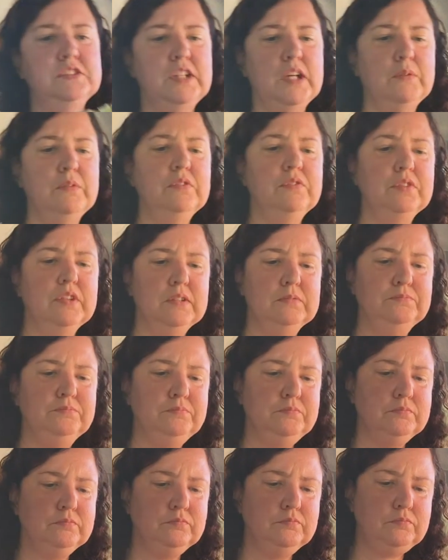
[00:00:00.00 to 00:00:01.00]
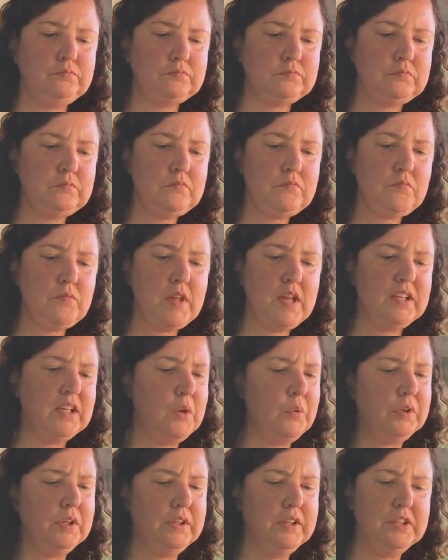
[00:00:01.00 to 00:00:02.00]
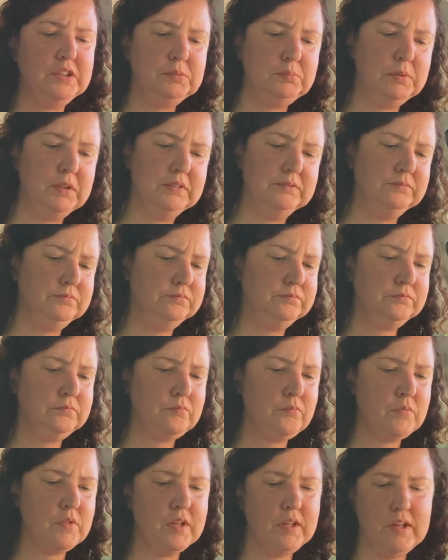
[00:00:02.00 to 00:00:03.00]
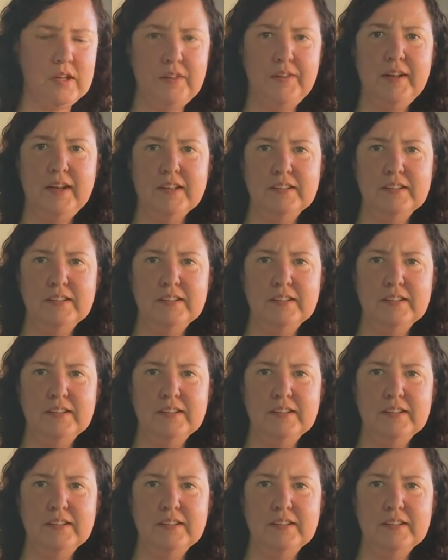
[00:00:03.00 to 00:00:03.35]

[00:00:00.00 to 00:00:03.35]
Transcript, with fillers: is coming from. I don't know what it is, but I think